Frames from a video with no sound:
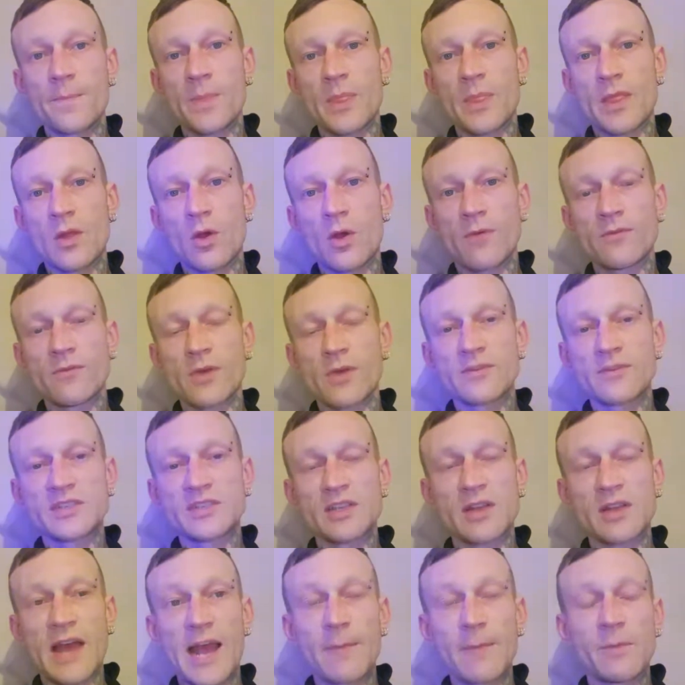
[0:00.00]

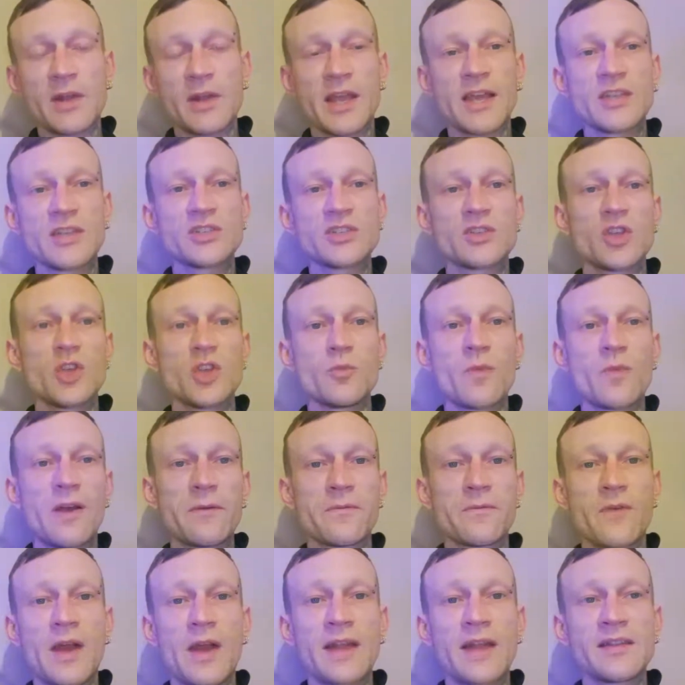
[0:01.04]
obviously like application that you might
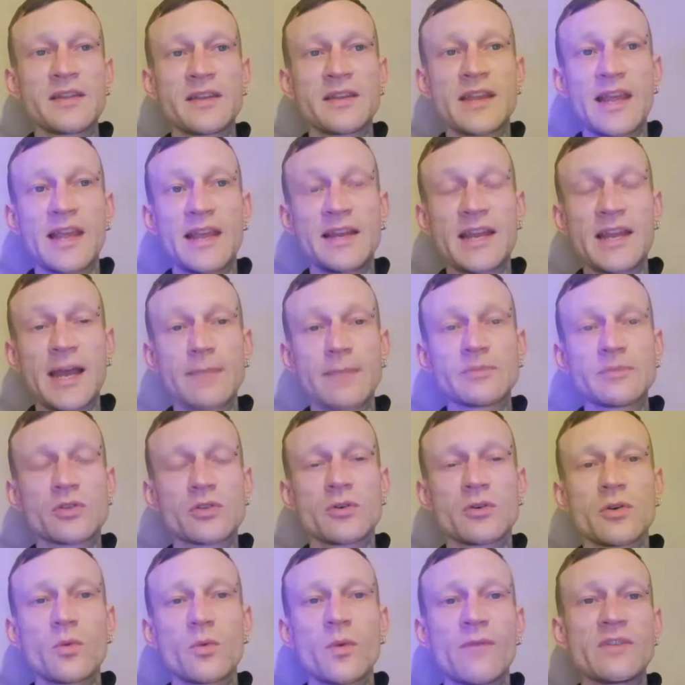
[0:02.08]
find in the app
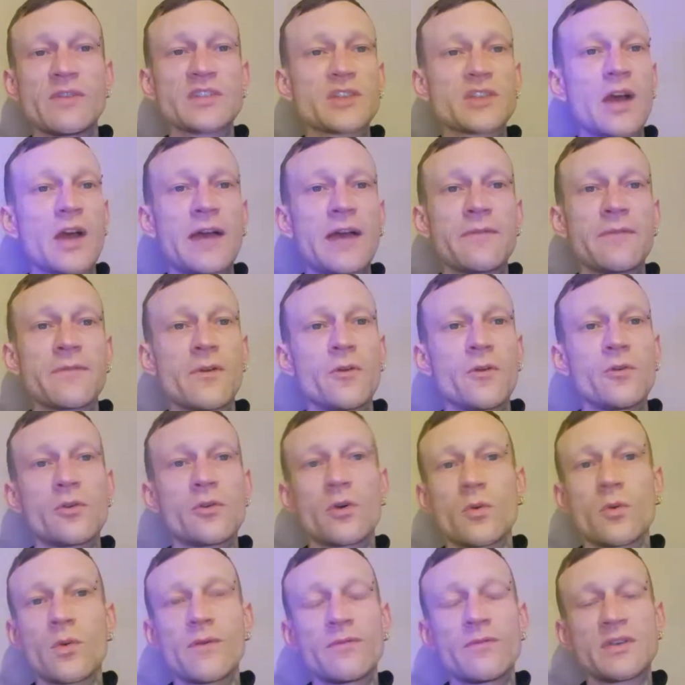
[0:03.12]
store, whether it's an iPhone
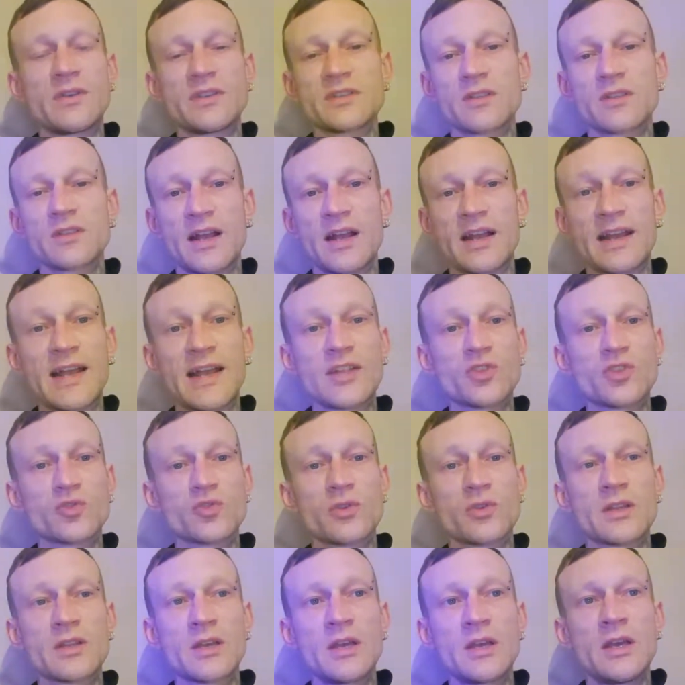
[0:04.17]
or whether it's like an
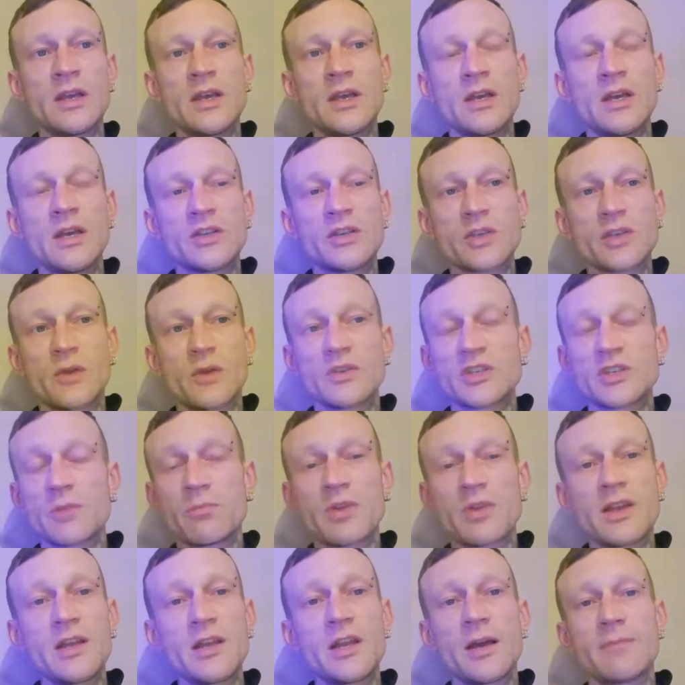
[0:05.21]
Android. So it's
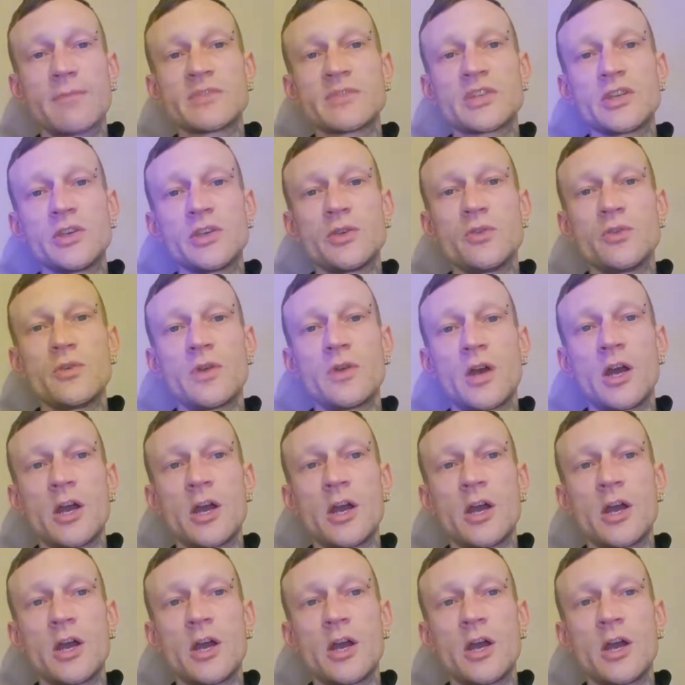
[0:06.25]
completely up to you.